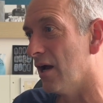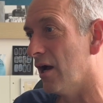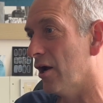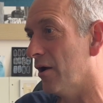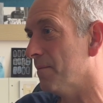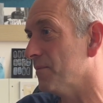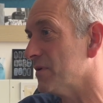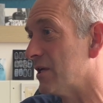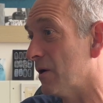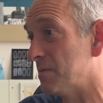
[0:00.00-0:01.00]

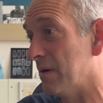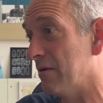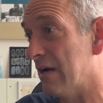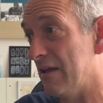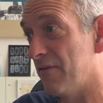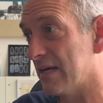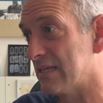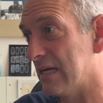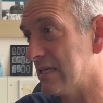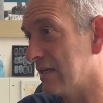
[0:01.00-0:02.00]
So it's been really
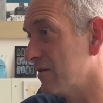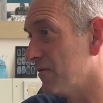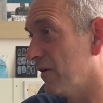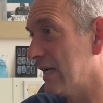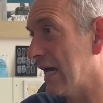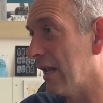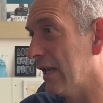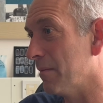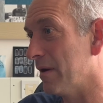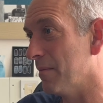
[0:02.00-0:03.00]
fascinating to find out a
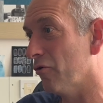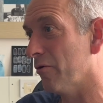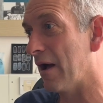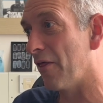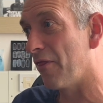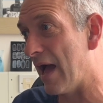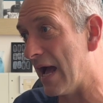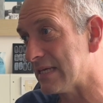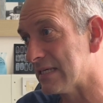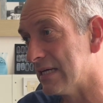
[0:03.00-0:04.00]
little bit more about
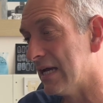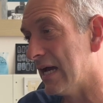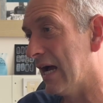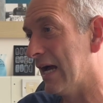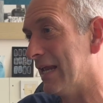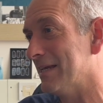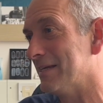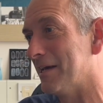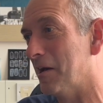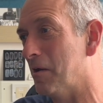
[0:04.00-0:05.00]
that, and
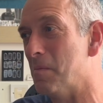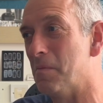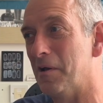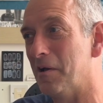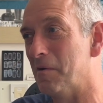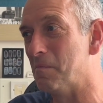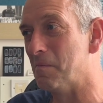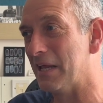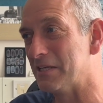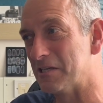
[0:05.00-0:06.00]

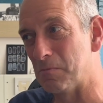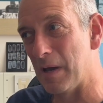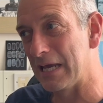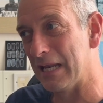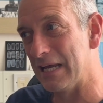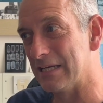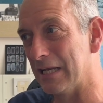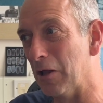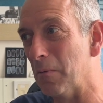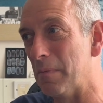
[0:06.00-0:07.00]
to speculate a
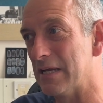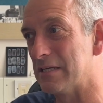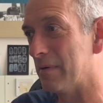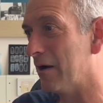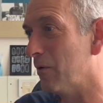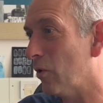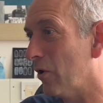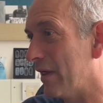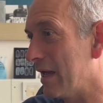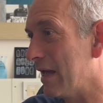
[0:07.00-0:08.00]
little bit about
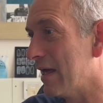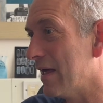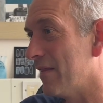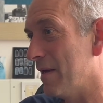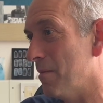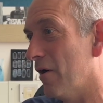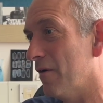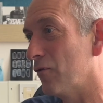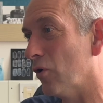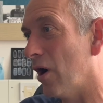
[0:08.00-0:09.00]
what they might
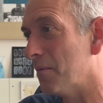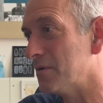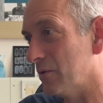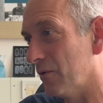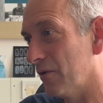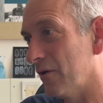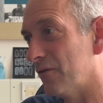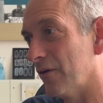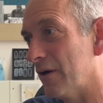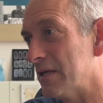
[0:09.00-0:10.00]
have got up to on
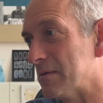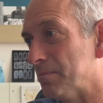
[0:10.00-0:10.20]
those sites.